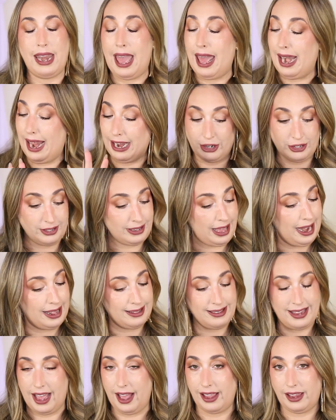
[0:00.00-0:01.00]
And I just
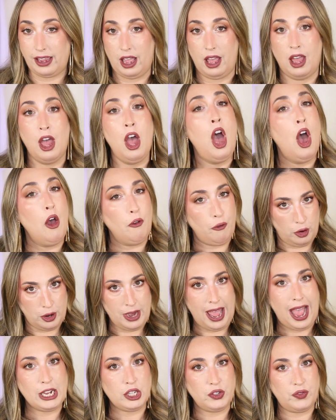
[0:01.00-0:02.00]
gotta tell you, for
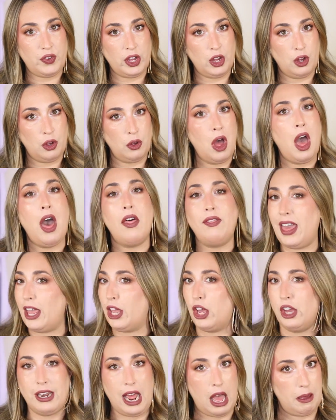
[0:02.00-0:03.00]
Nashville, they
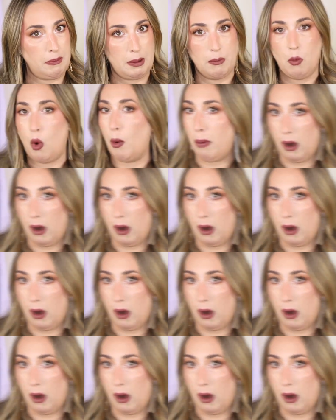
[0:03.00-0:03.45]
could not be more